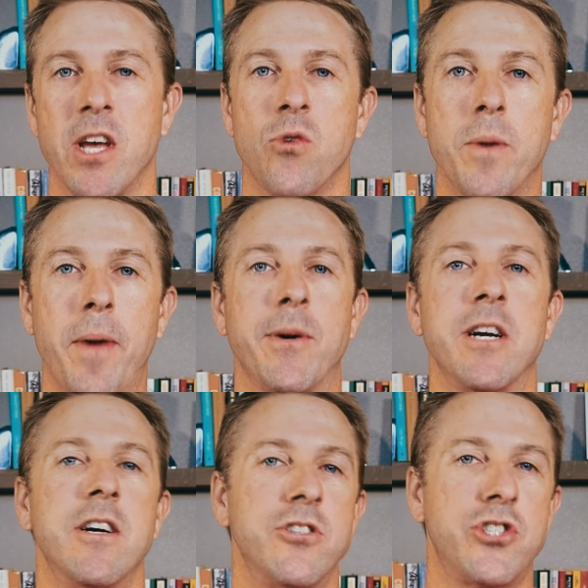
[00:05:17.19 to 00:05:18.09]
Remember,
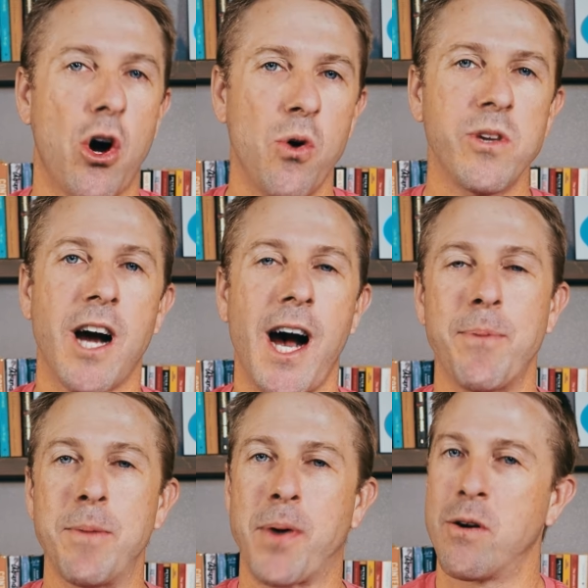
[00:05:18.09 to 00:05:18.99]
don't
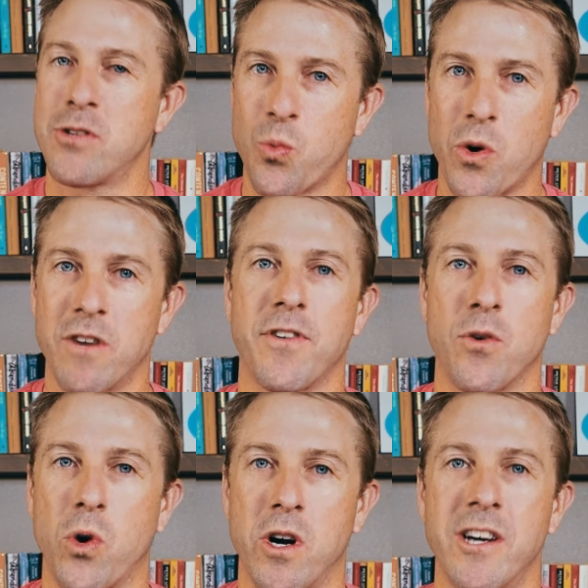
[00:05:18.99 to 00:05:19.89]
copy post word
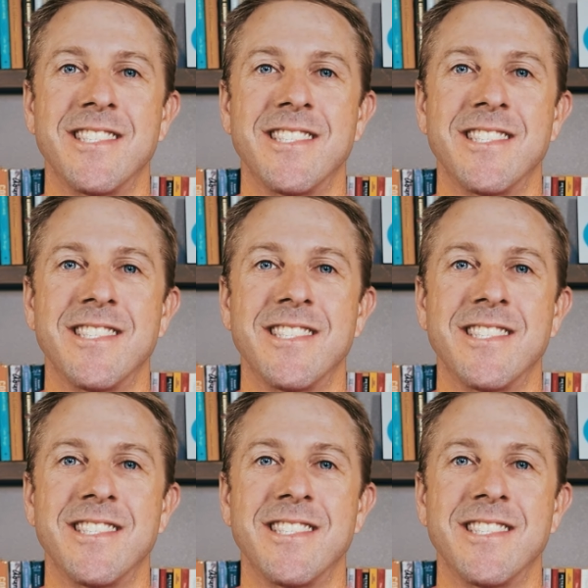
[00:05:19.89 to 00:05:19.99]
for word.